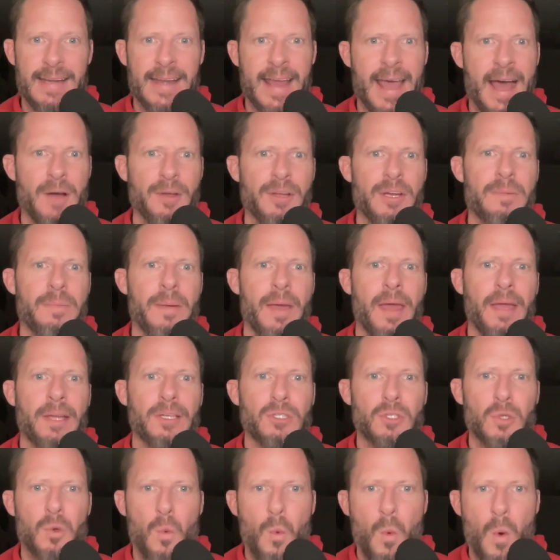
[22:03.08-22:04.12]
Now you're paying
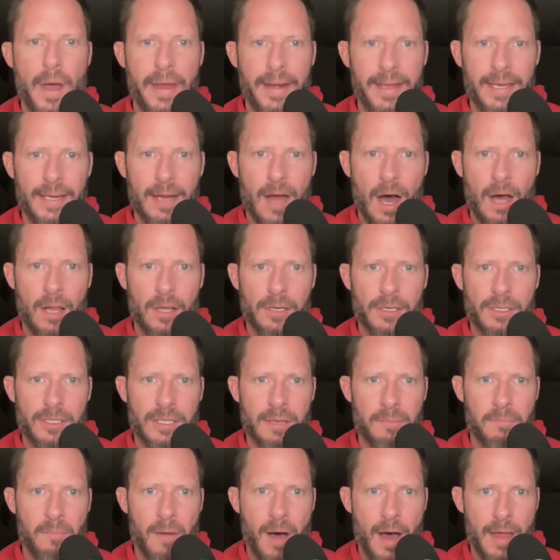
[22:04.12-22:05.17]
$20 a
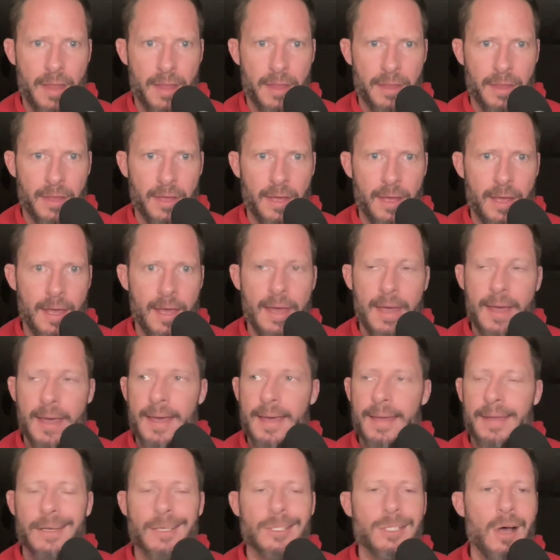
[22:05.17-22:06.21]
month.
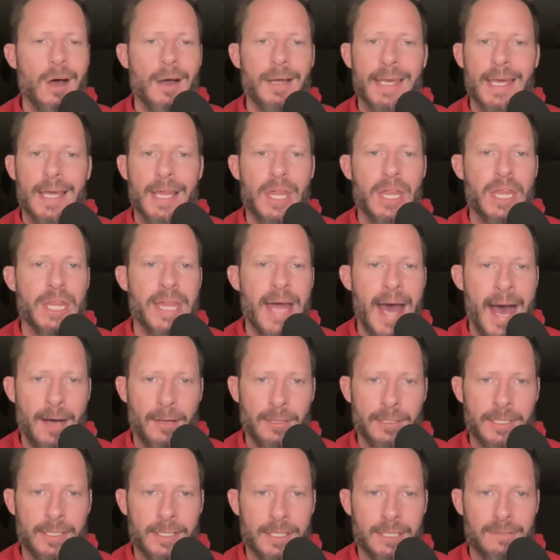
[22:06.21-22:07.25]
You're talking
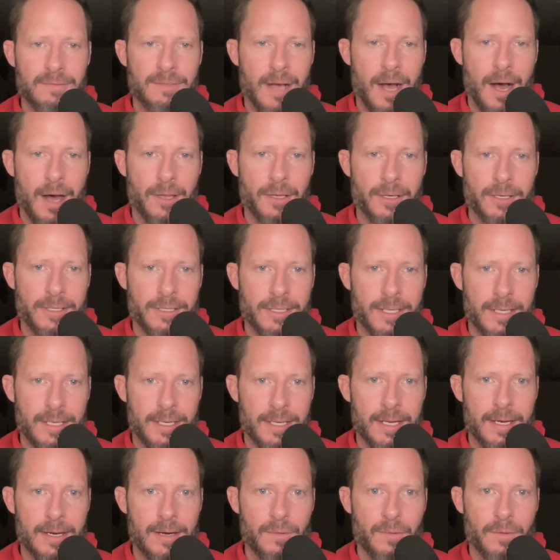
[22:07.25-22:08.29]
thousands of dollars a
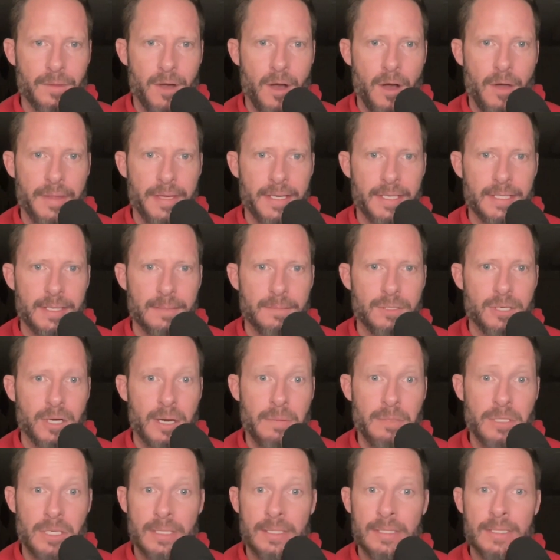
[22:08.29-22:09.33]
year with all these
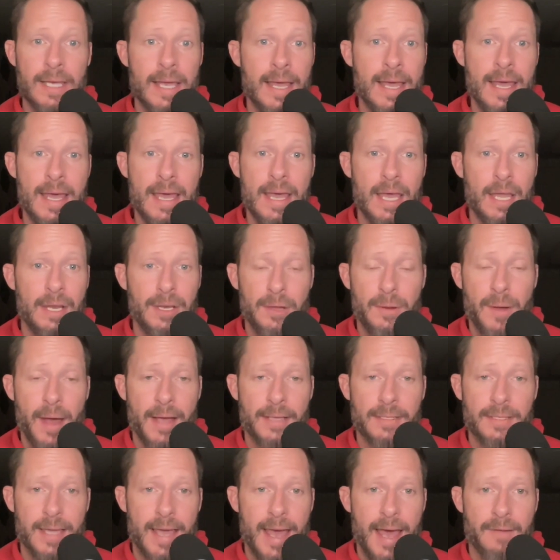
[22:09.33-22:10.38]
subscriptions. And you
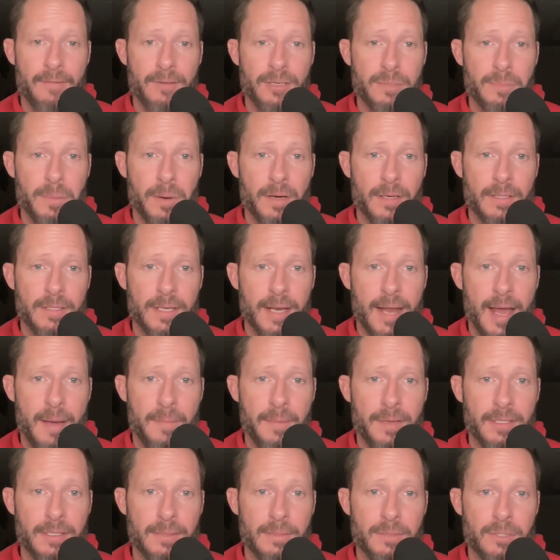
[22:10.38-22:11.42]
ask the average person, how
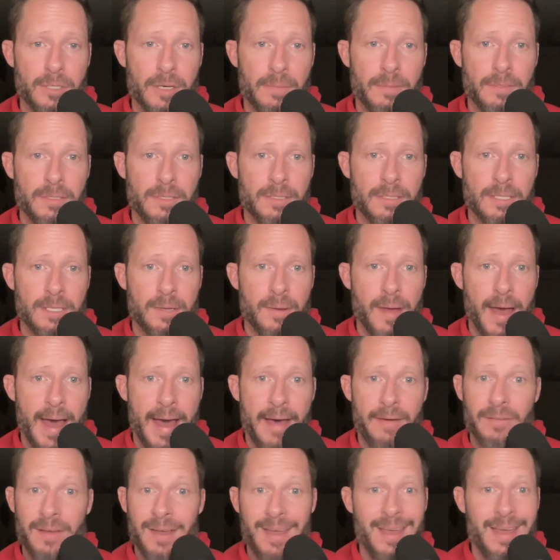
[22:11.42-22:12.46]
many subscriptions do you
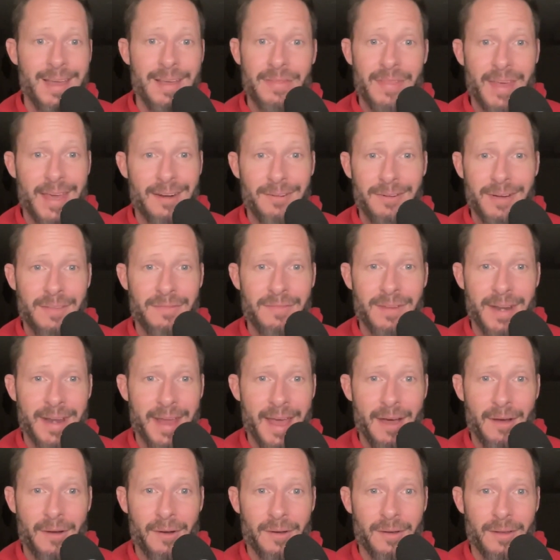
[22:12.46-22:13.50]
have? They don't even
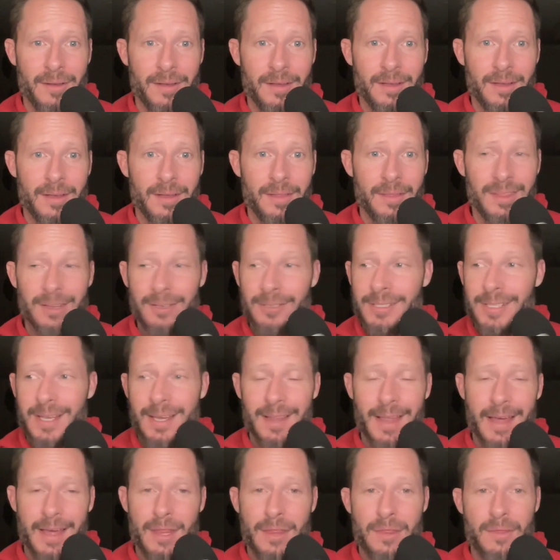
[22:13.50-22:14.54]
know. They'll say
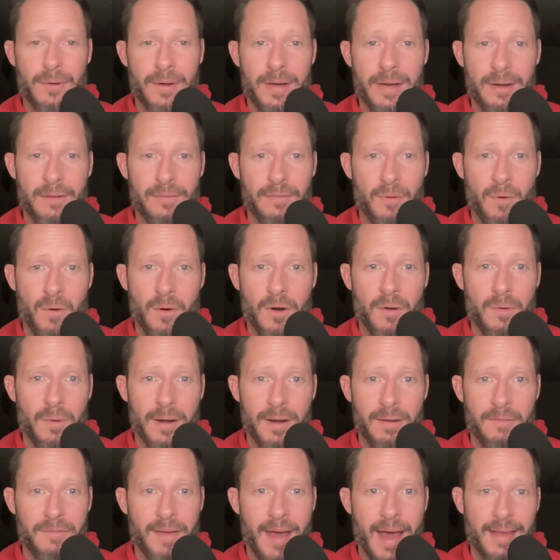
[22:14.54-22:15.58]
like three or four when in
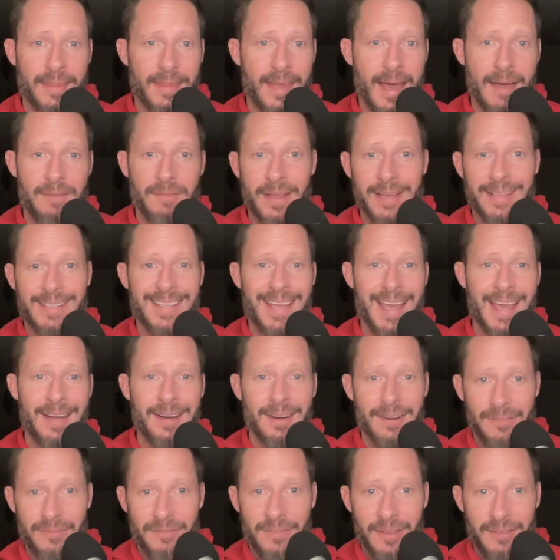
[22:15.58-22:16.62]
fact they have like 10 or
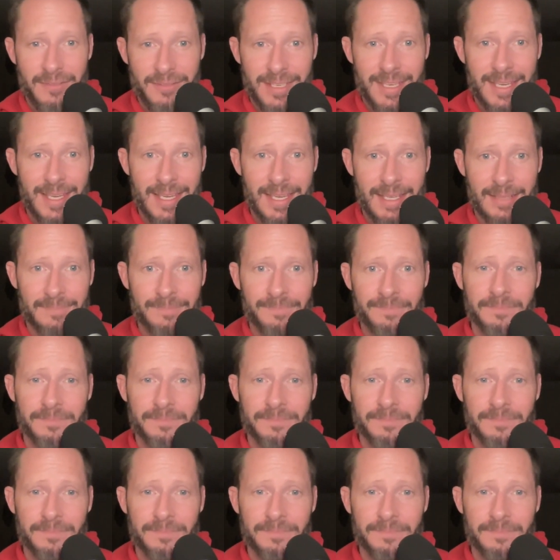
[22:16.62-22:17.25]
15.